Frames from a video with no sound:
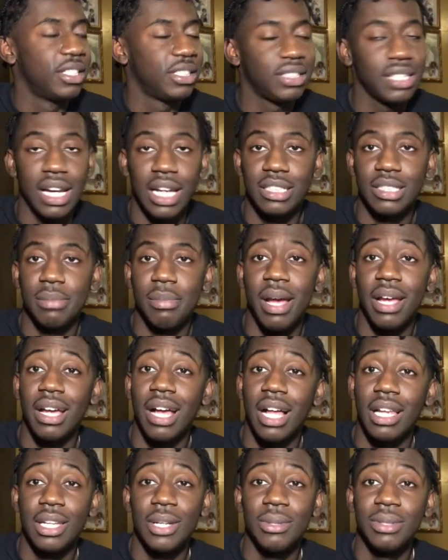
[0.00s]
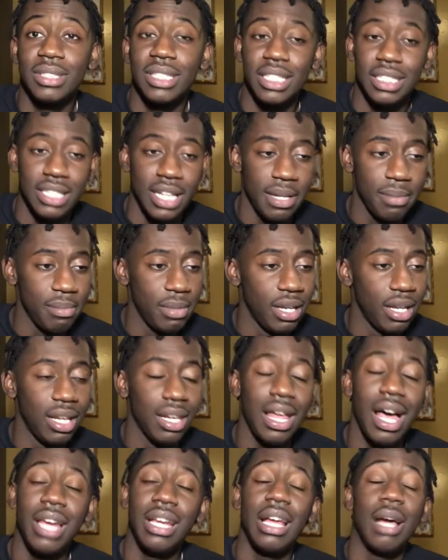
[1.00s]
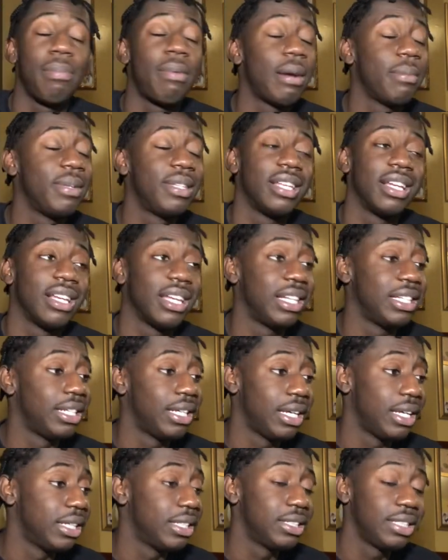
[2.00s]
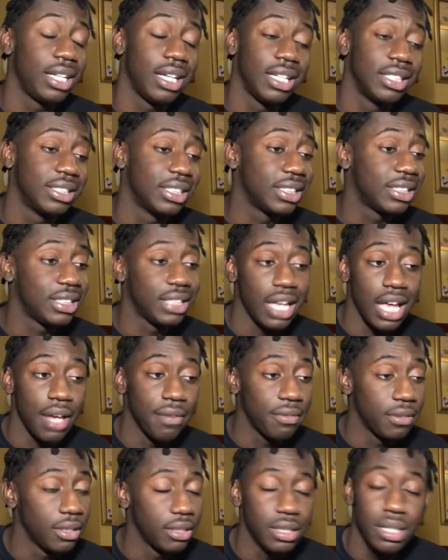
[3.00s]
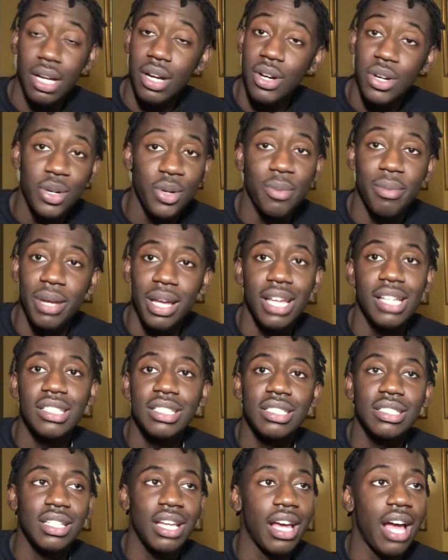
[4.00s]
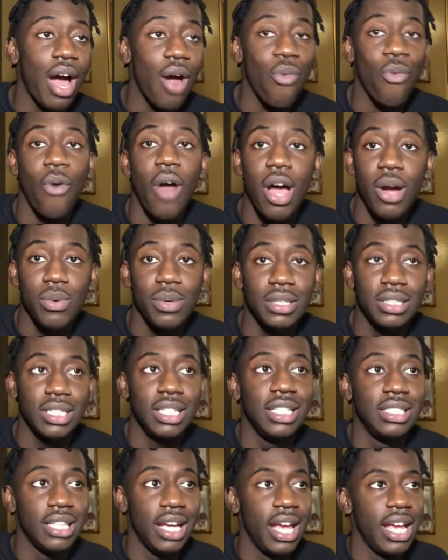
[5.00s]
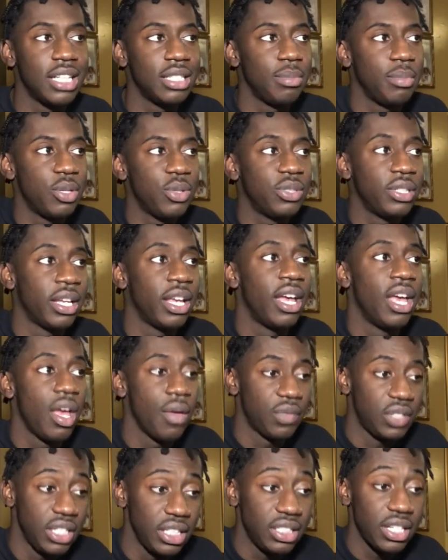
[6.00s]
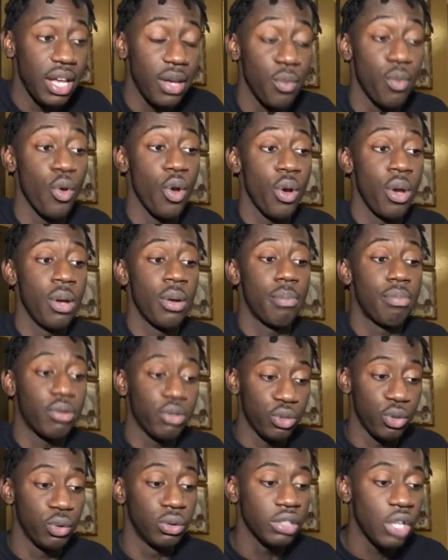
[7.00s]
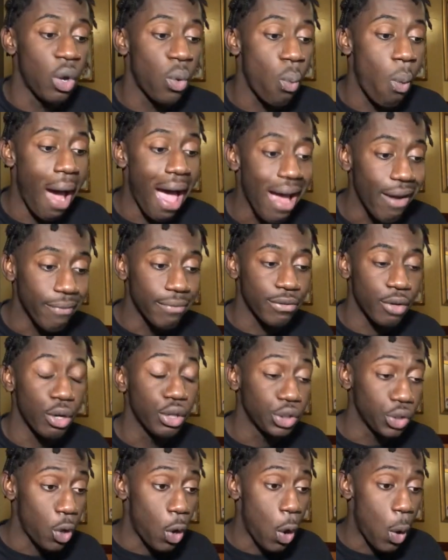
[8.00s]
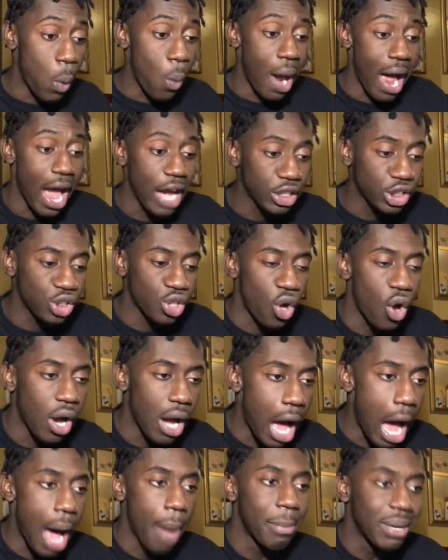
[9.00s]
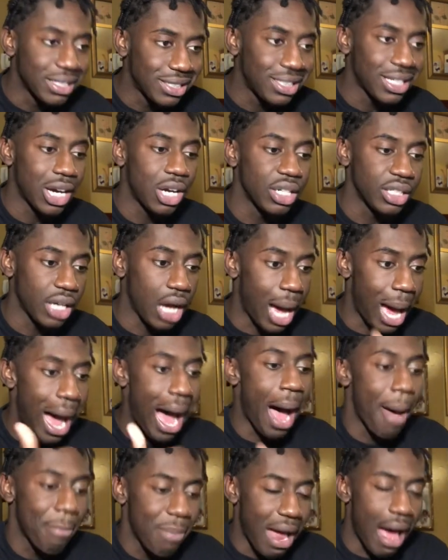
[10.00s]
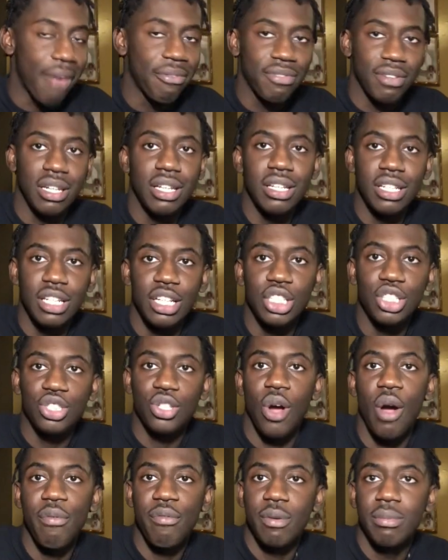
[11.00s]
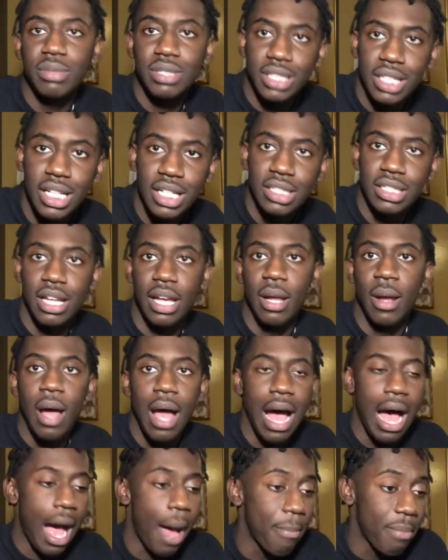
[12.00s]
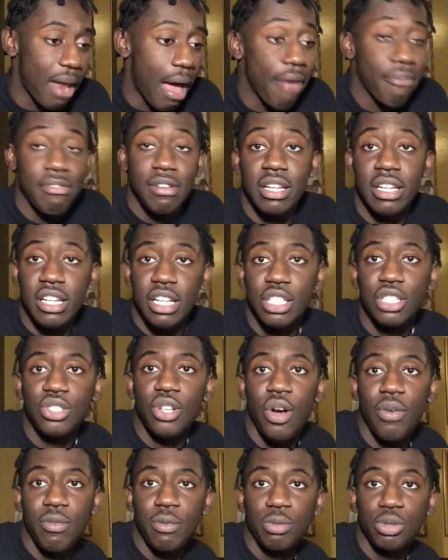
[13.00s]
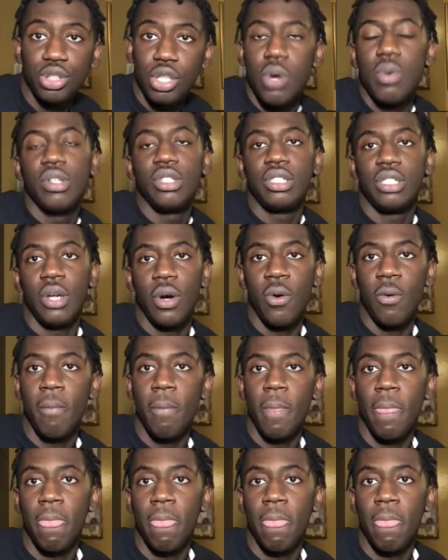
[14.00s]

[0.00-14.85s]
Shout out to my guy Lil Tjay, man. A lot of y'all probably think, like, man, this nigga's a stand for. No, man, it's just like I rock with Tjay and his music. Tjay produce a whack verse or a whack song, I'ma tell y'all, I'm not feeling this song from Tjay. I'm not feeling this song from so-and-so.